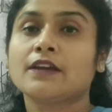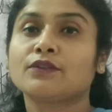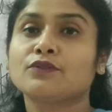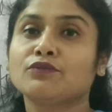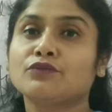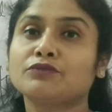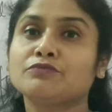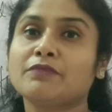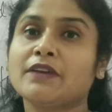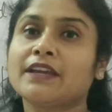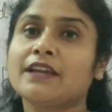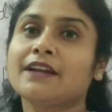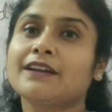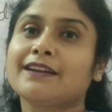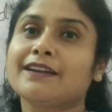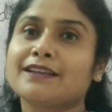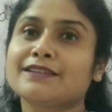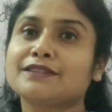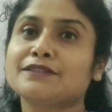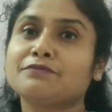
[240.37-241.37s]
note making
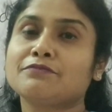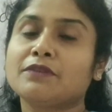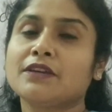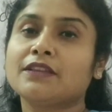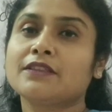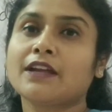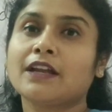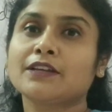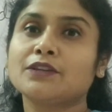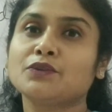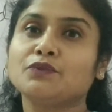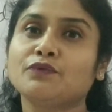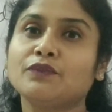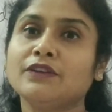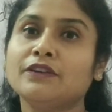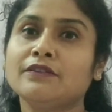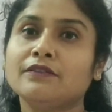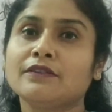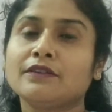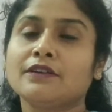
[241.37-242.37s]
doesn't mean that you
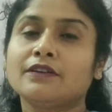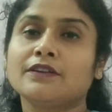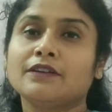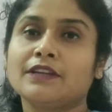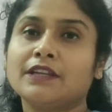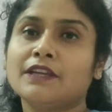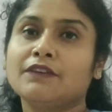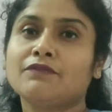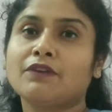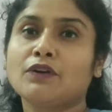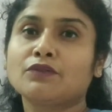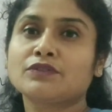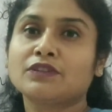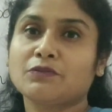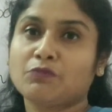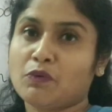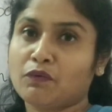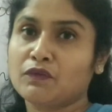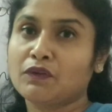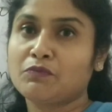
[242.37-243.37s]
will leave out
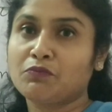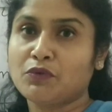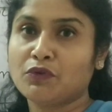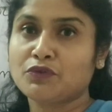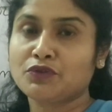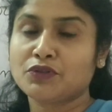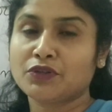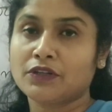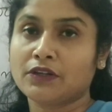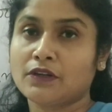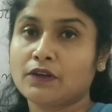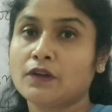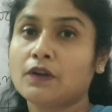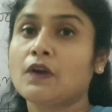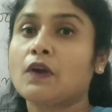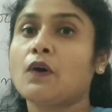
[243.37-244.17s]
some of the portion.